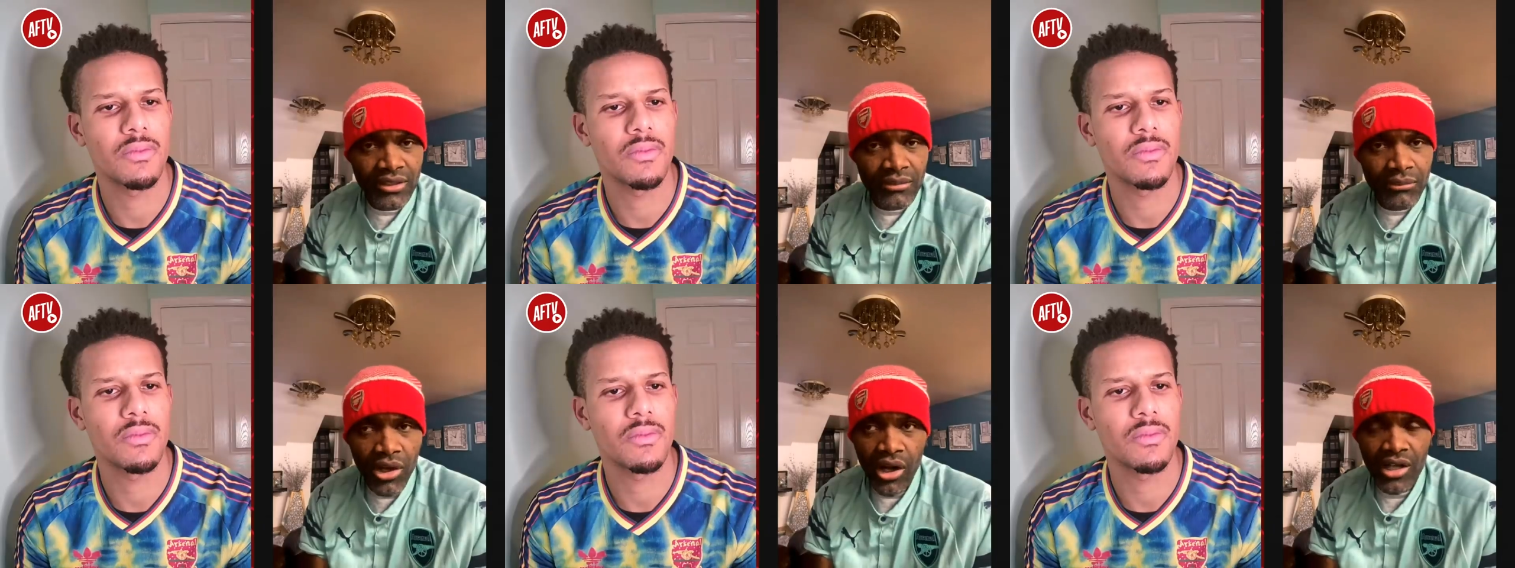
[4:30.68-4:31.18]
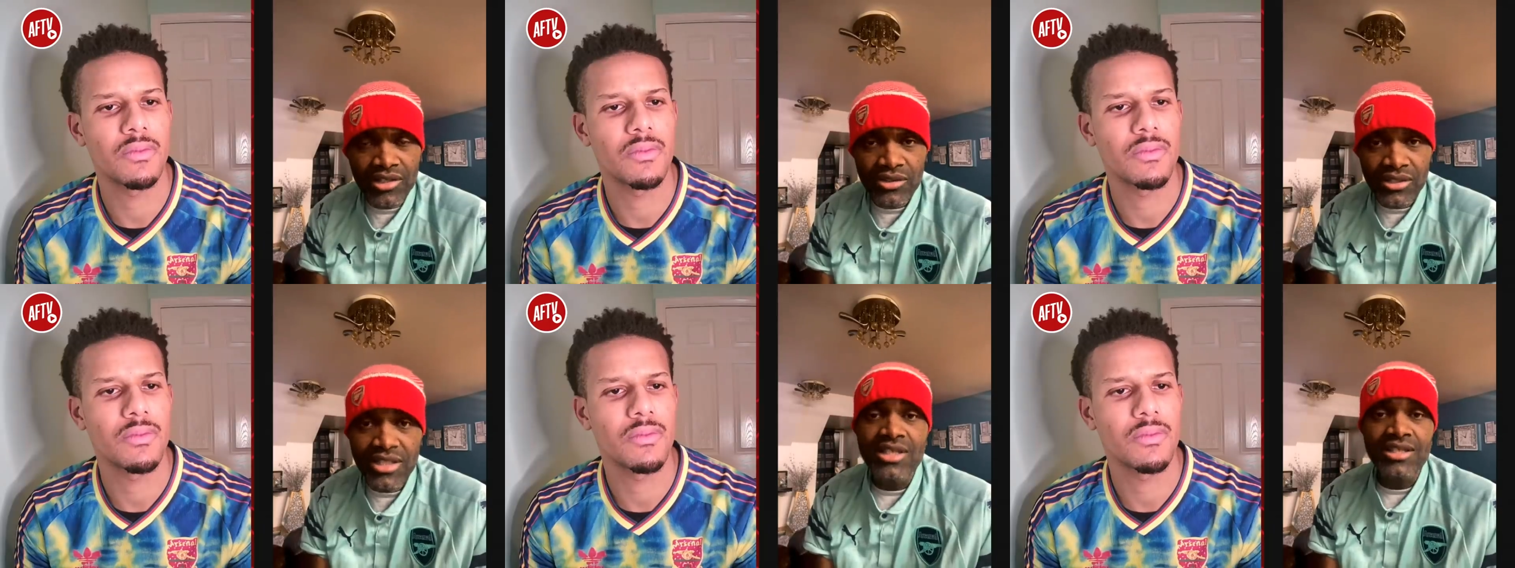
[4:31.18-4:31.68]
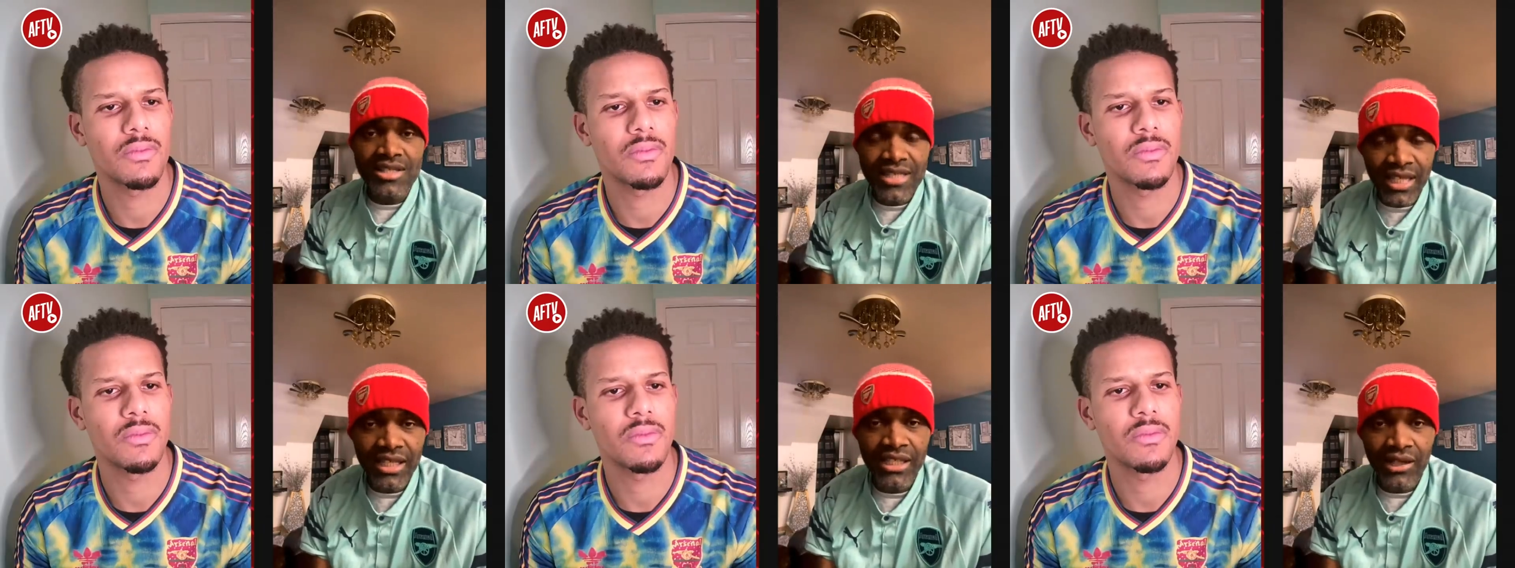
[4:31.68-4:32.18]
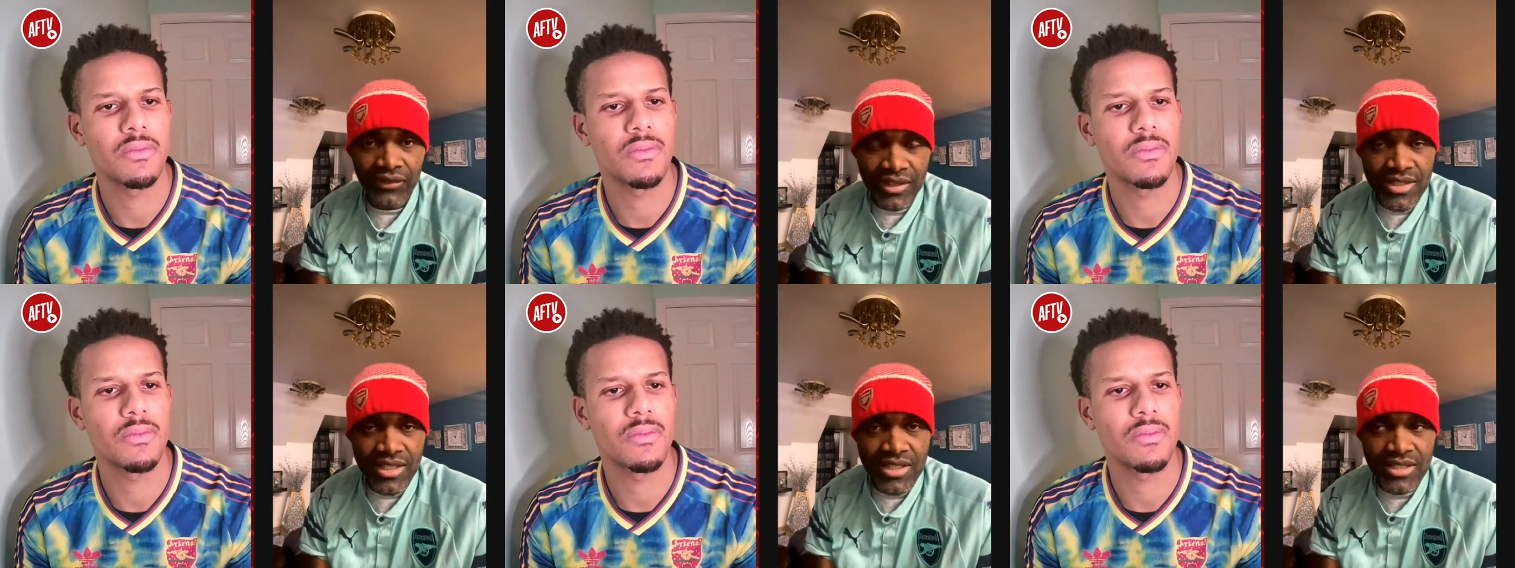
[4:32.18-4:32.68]
Speaker 1: Because this is the second half of the
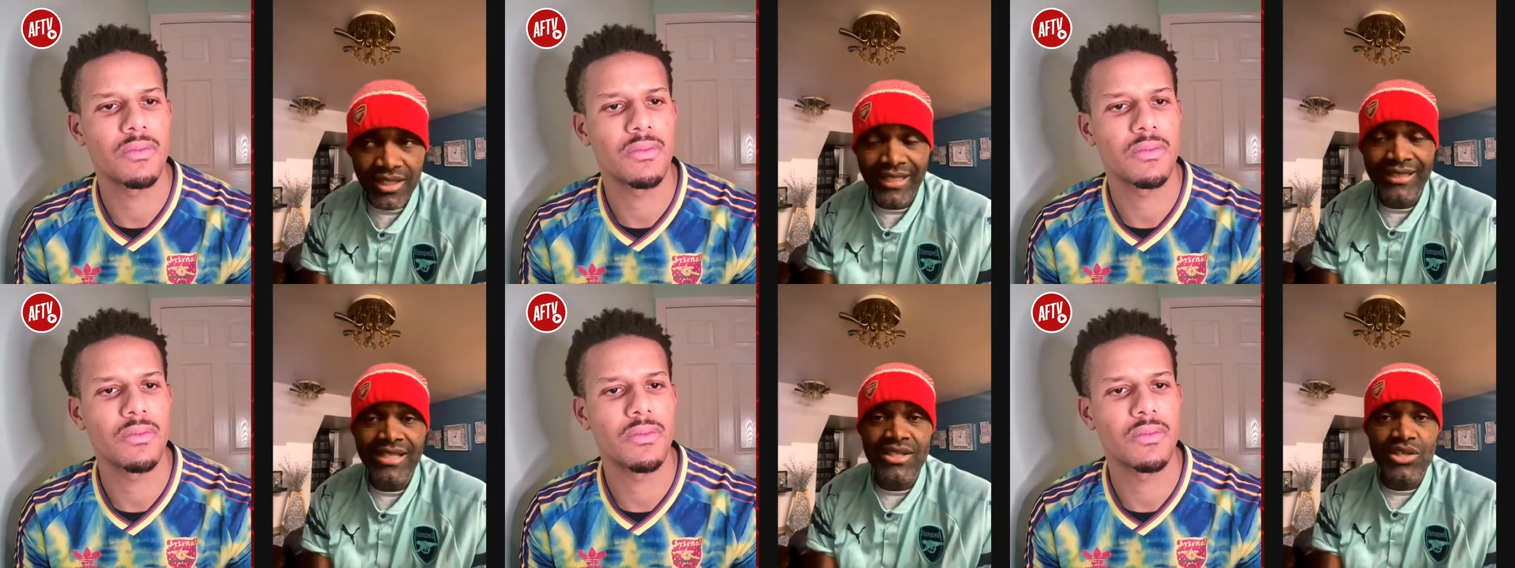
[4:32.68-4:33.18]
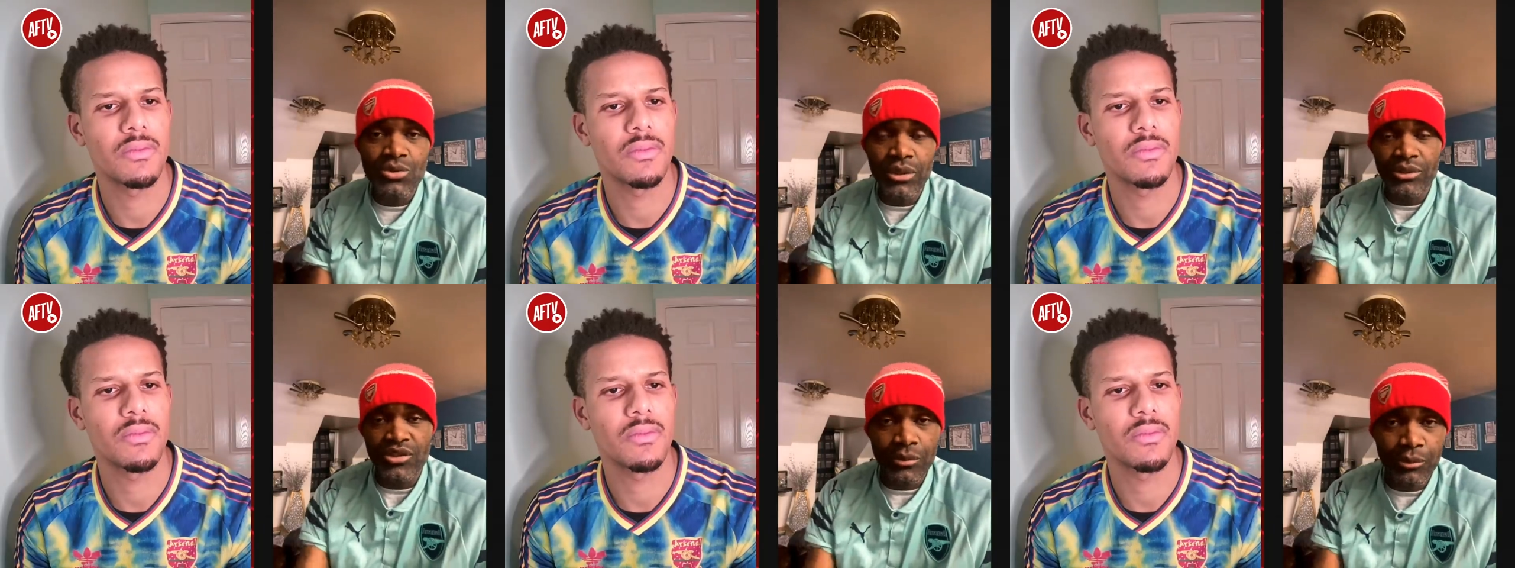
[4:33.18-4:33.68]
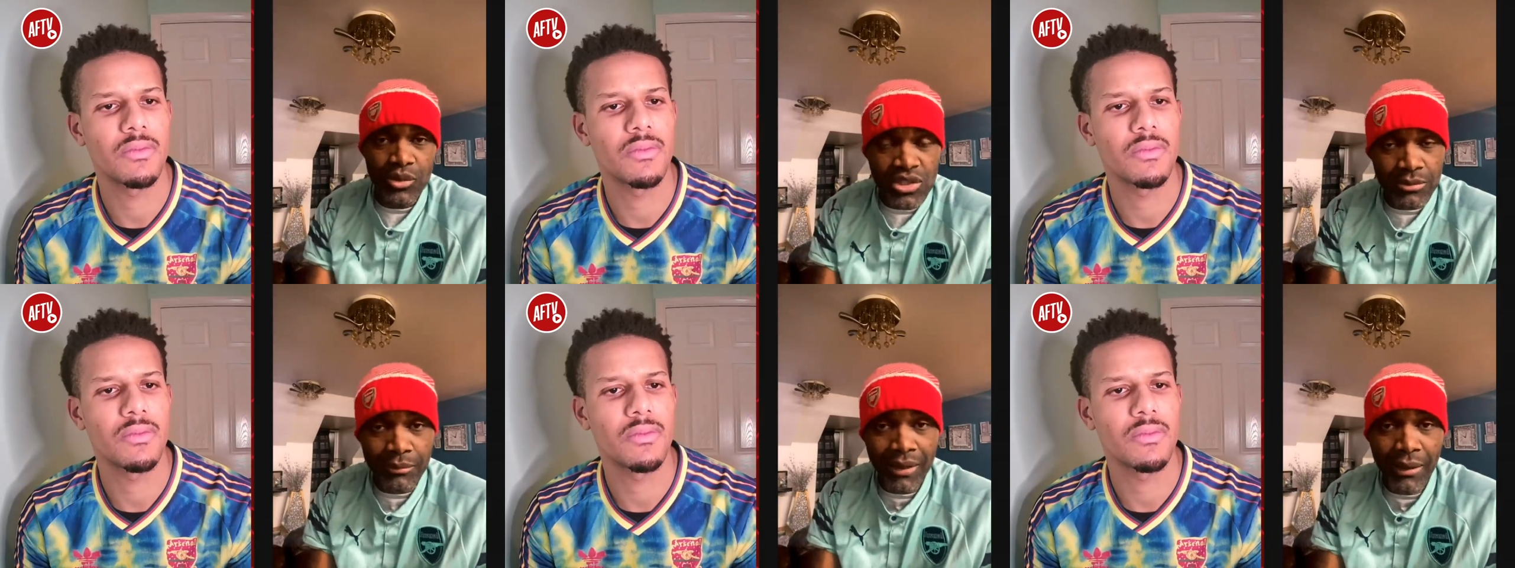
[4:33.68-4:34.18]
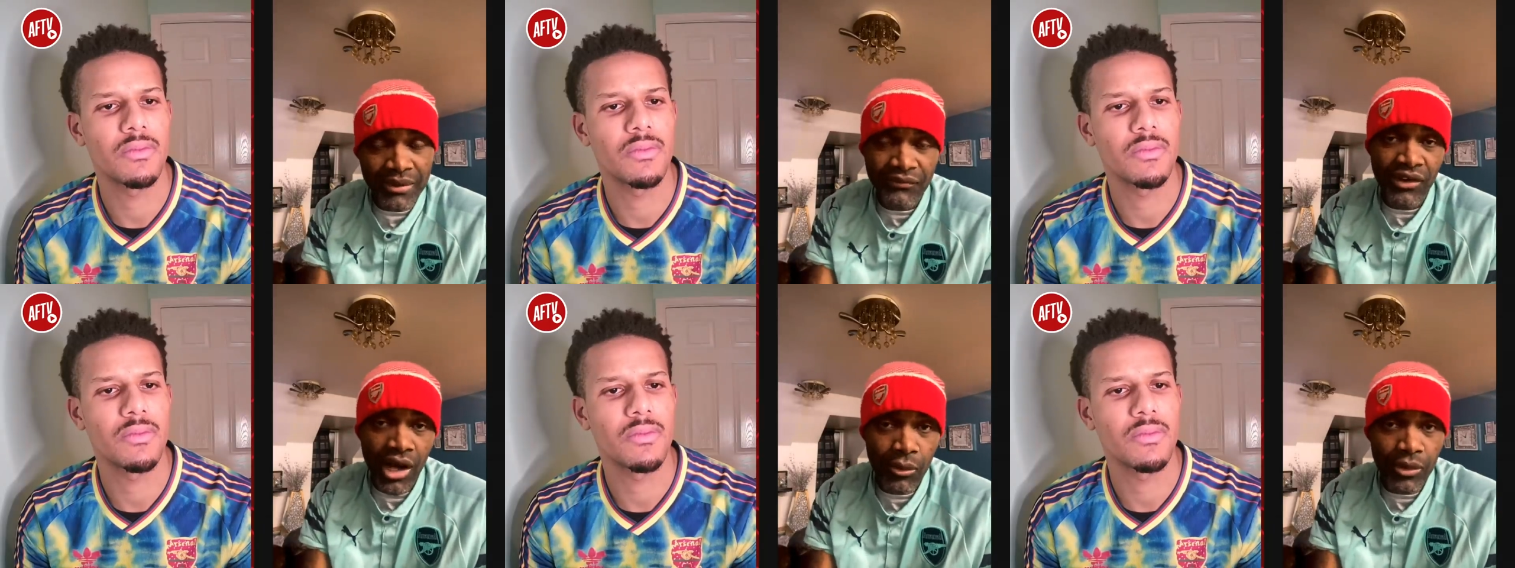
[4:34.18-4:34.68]
season and this is when we're supposed to be bombing
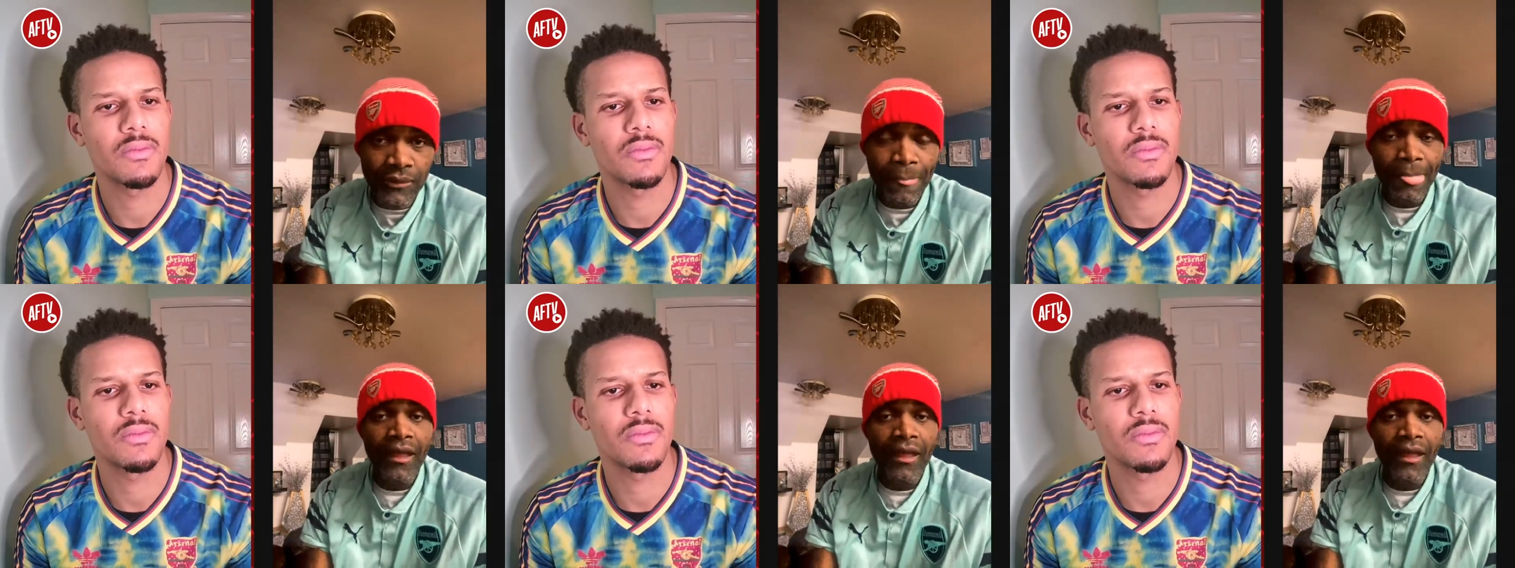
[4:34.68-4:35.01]
forward.